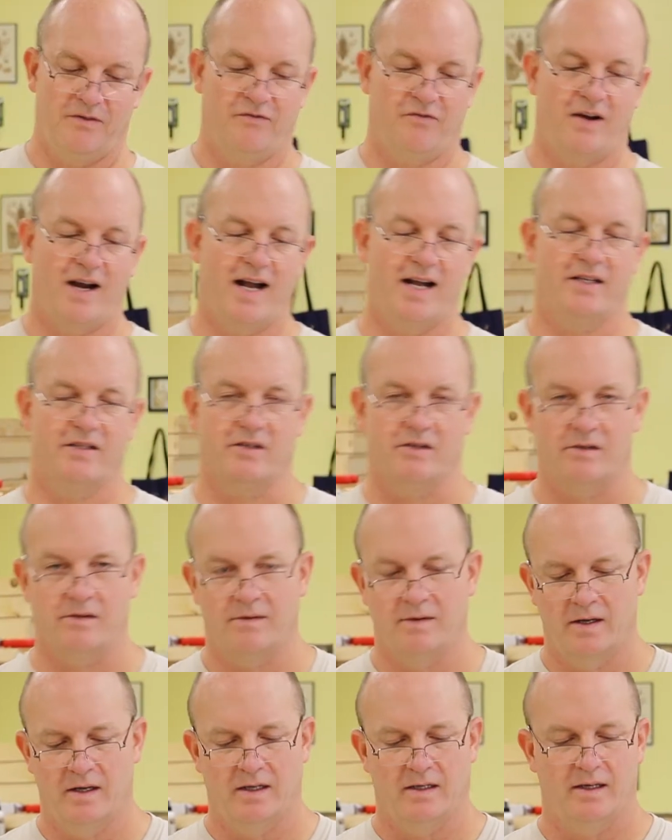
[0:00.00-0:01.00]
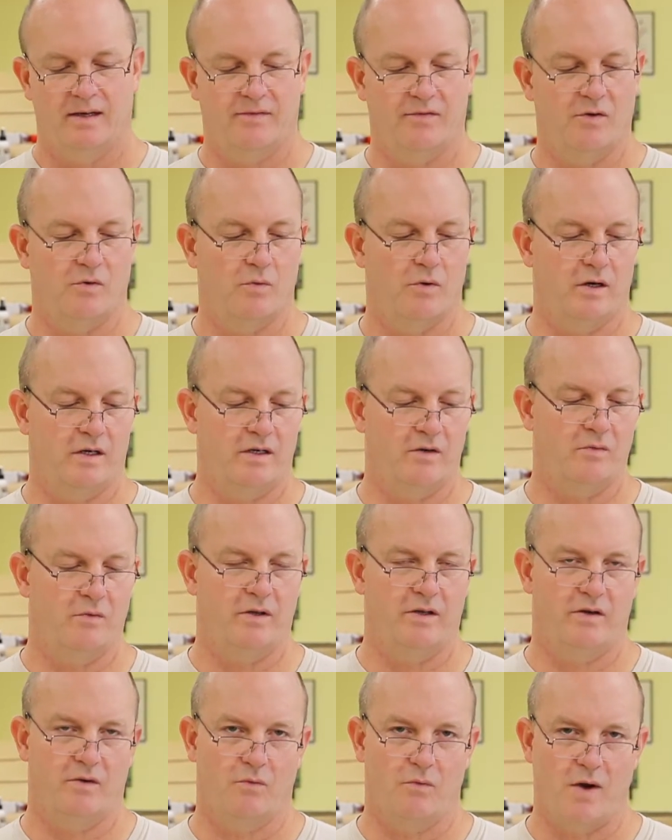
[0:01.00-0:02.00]
fragile. If you're working
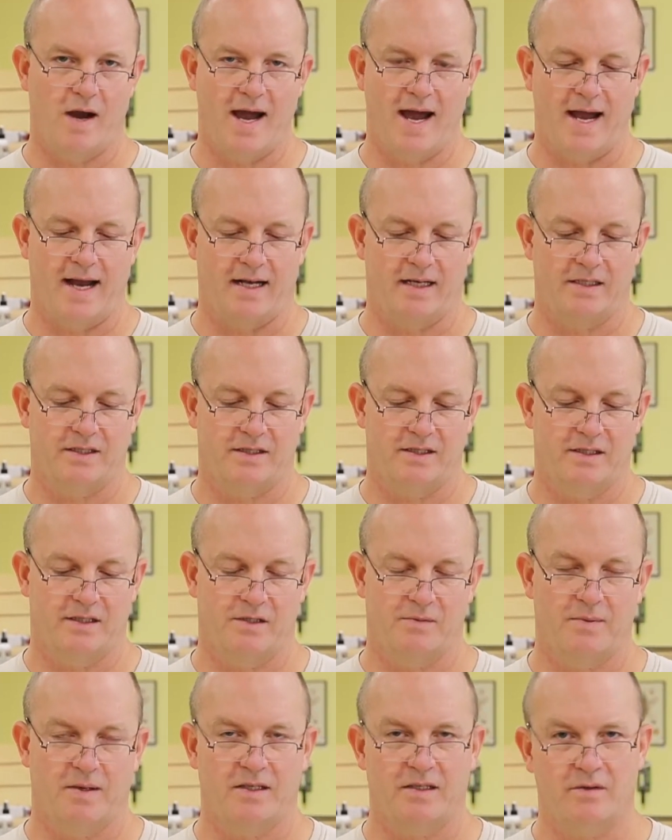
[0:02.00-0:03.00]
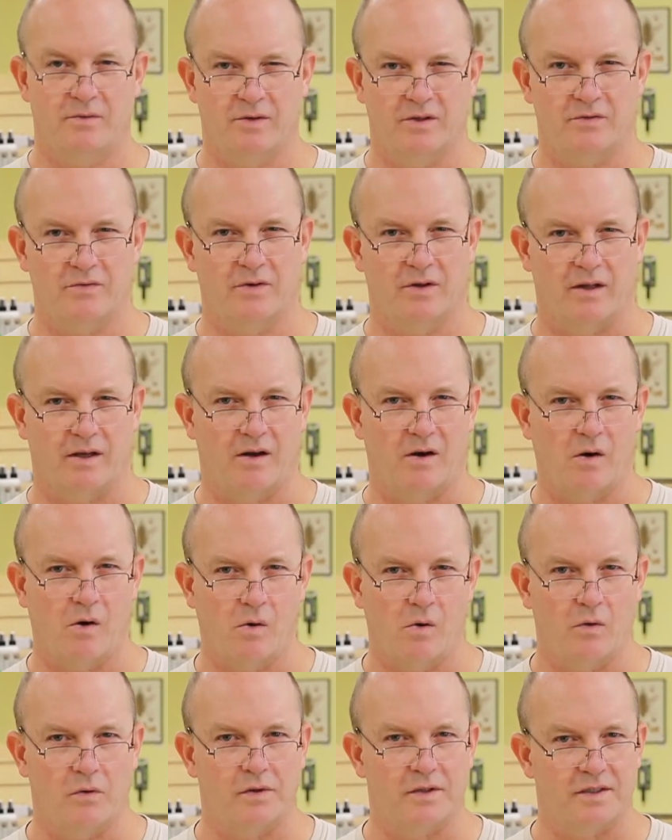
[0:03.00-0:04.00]
with your wax, especially when it's really
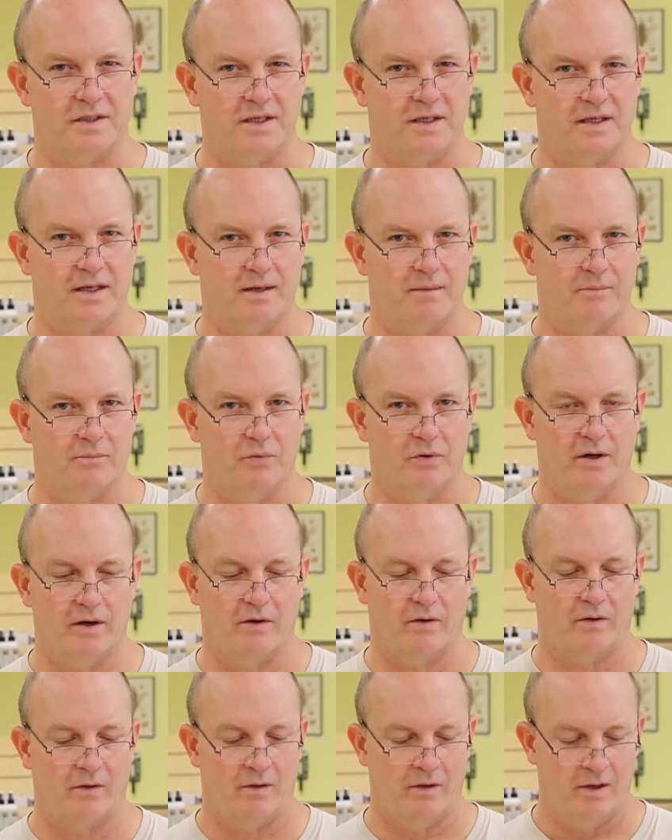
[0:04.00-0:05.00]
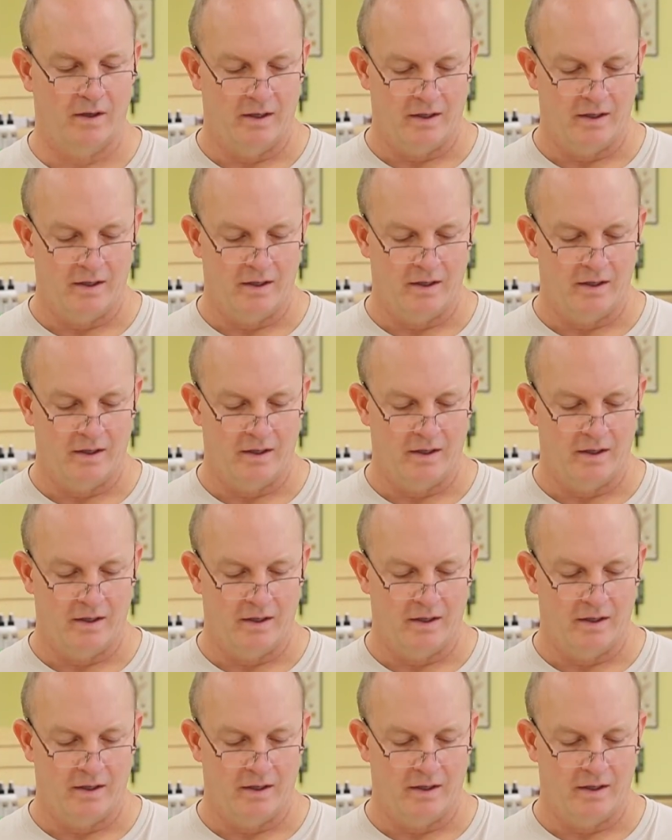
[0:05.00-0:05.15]
cold, it's going to get brittle.